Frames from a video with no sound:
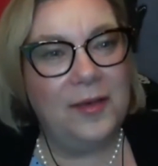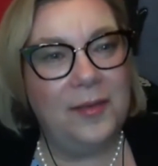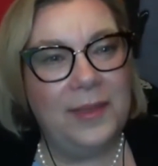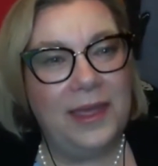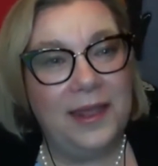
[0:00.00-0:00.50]

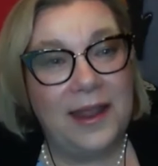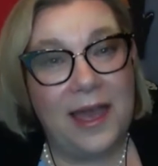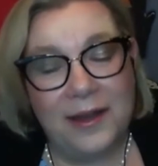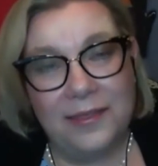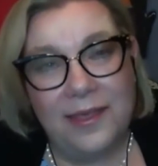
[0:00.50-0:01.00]

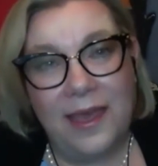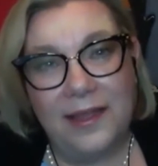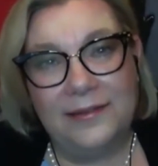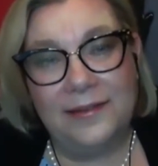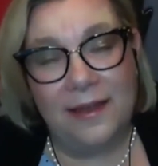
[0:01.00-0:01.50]
And out of
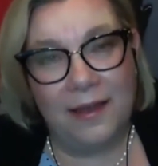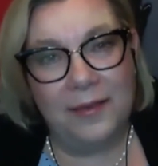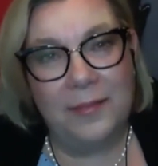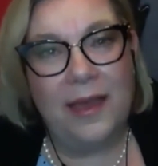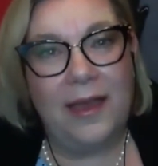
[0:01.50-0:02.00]
that
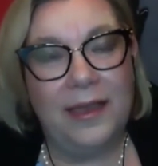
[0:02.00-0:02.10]
time,